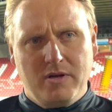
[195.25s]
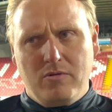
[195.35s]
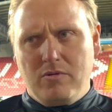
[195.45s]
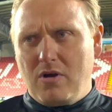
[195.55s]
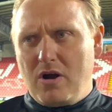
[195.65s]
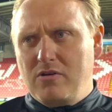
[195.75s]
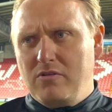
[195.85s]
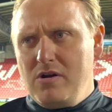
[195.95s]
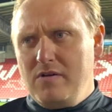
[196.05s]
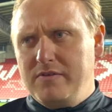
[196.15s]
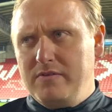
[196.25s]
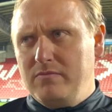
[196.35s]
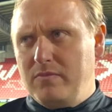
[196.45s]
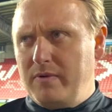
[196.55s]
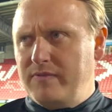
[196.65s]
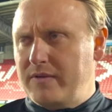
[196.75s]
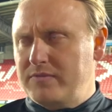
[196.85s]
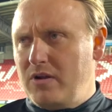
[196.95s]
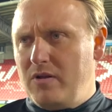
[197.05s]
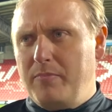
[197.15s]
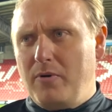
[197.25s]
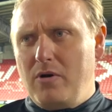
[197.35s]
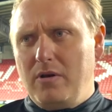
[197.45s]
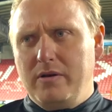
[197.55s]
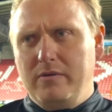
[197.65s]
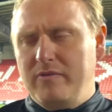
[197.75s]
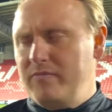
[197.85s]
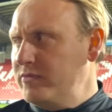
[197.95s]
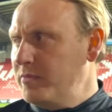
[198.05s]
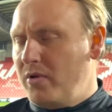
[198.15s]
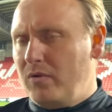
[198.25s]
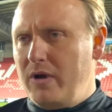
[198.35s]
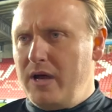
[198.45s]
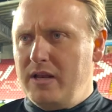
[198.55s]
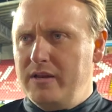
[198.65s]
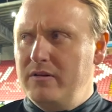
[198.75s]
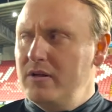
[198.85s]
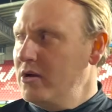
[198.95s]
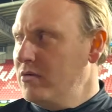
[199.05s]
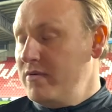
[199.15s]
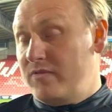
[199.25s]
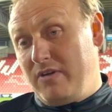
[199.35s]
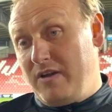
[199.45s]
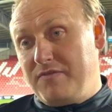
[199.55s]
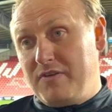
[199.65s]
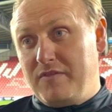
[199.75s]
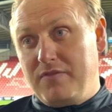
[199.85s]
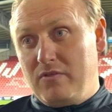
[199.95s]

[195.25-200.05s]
We've got our groove and we've kept a lot of the ball and we've moved the ball well and we've created three or four